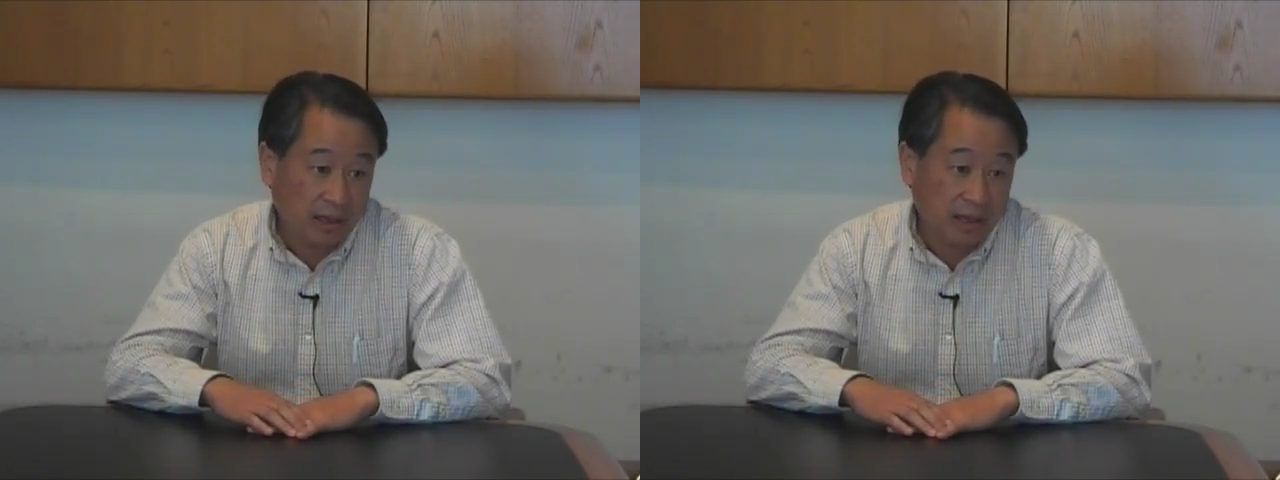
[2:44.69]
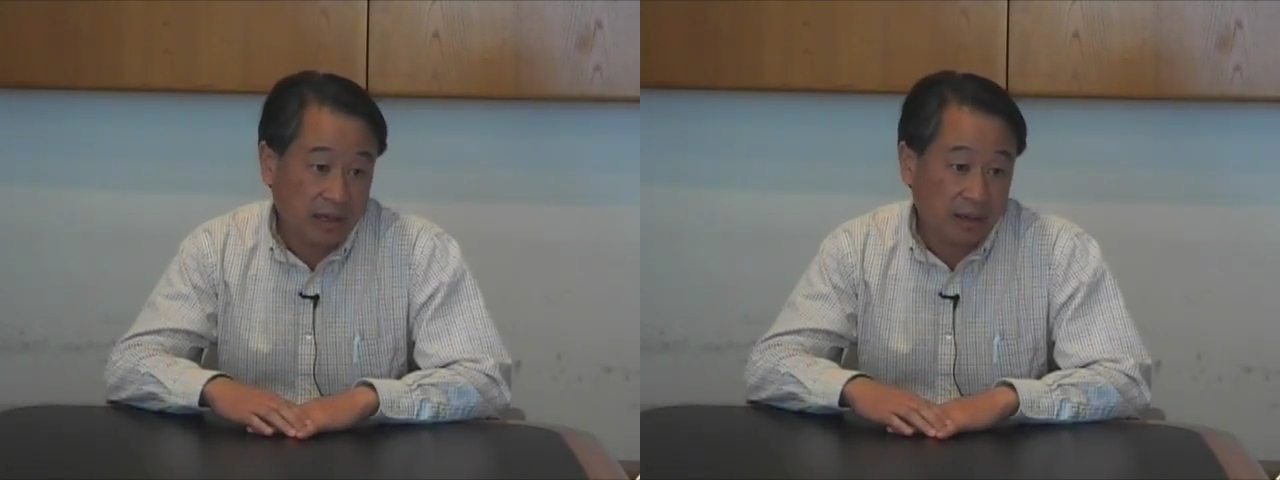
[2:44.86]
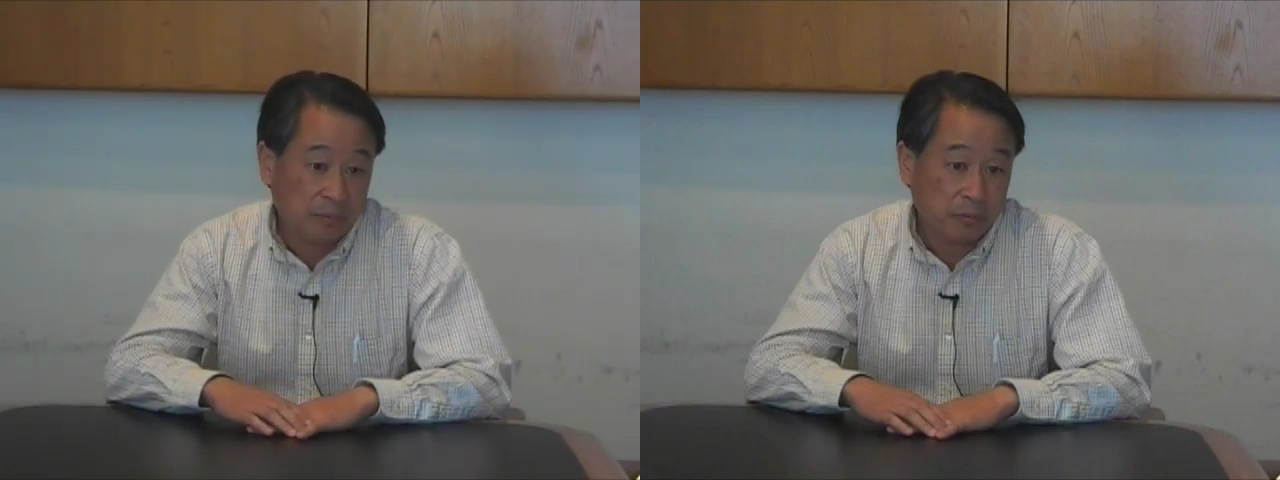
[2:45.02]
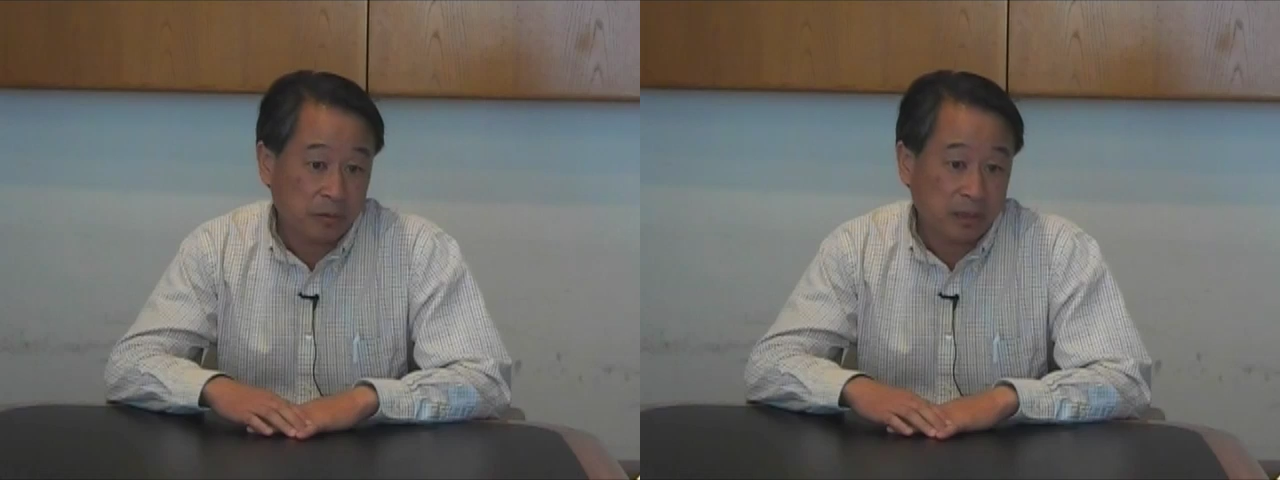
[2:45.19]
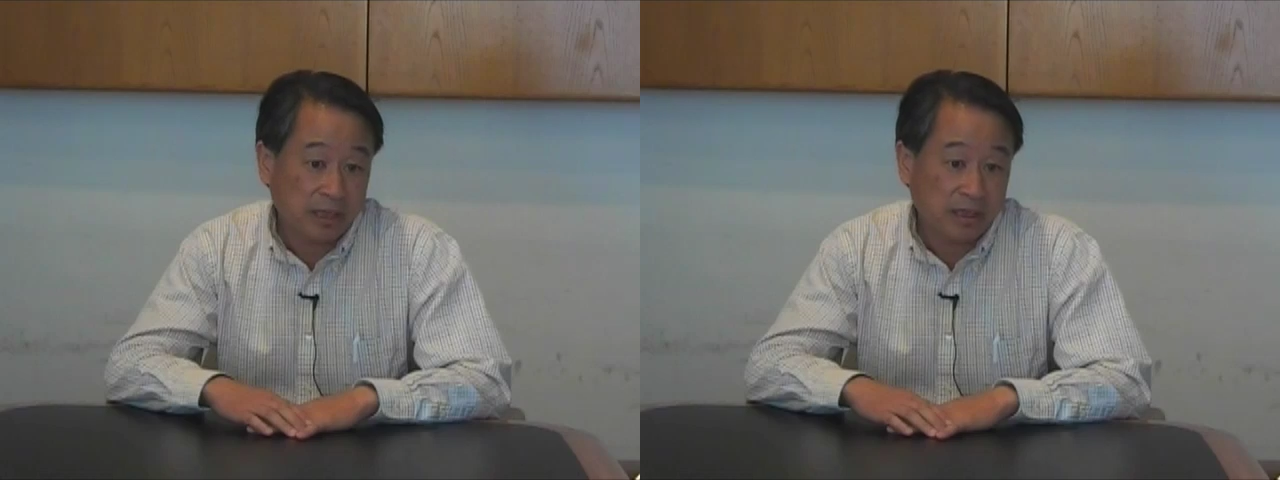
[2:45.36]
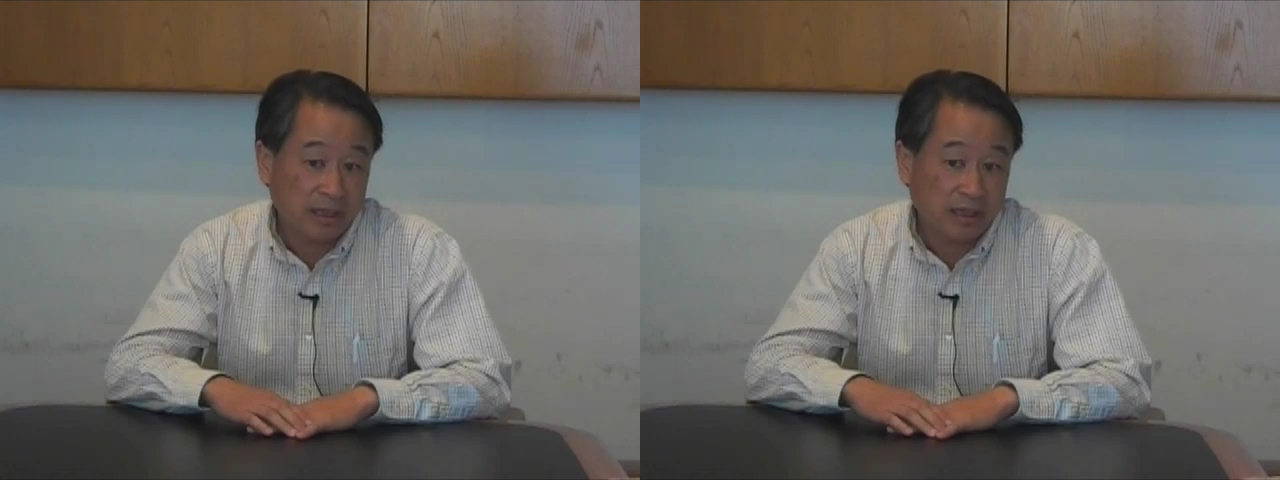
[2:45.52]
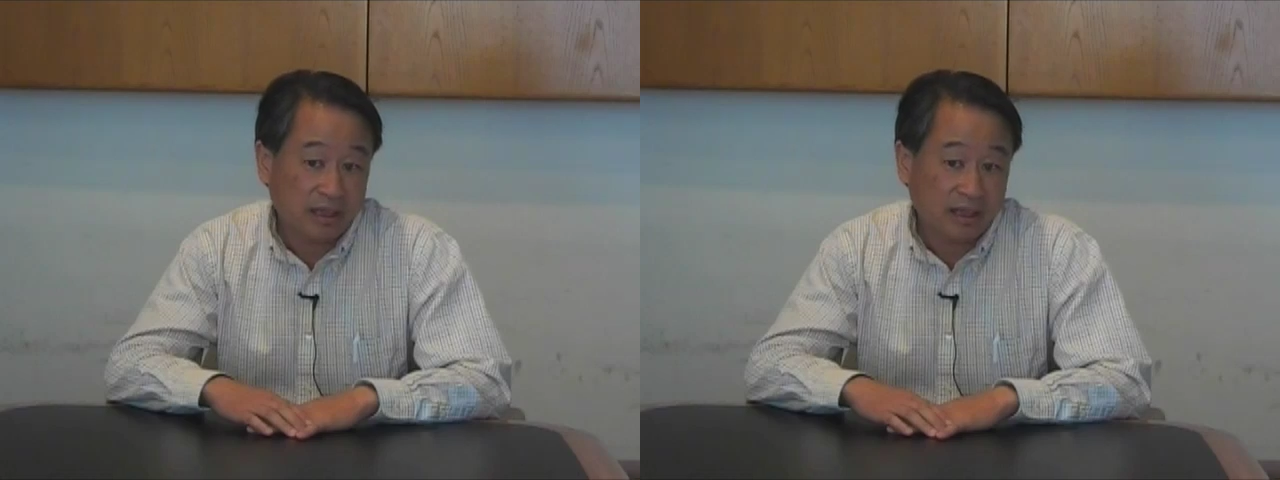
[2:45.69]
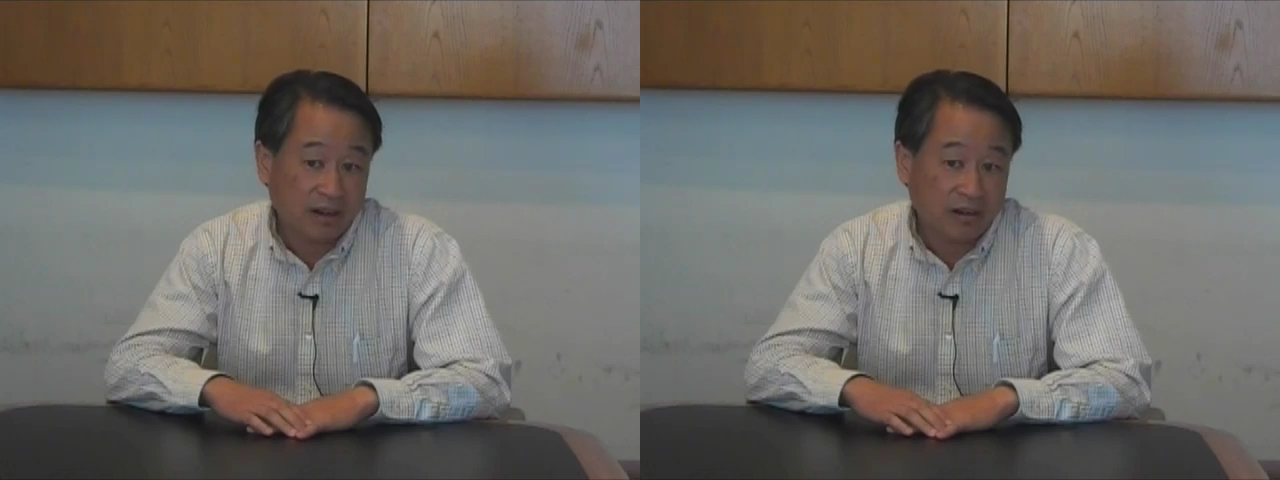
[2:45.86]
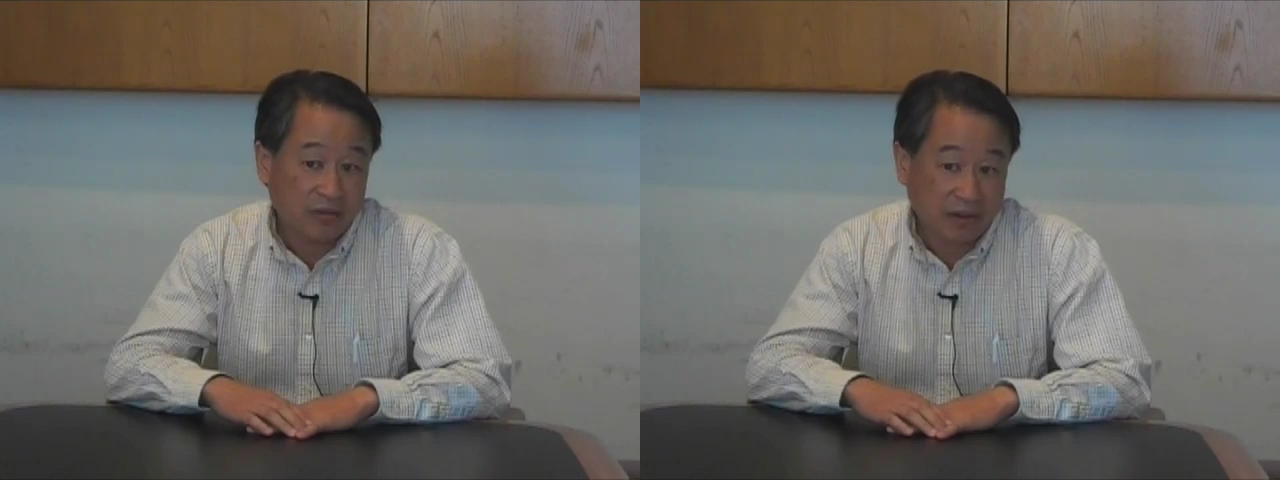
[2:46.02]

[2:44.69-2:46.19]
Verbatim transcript: Um, we are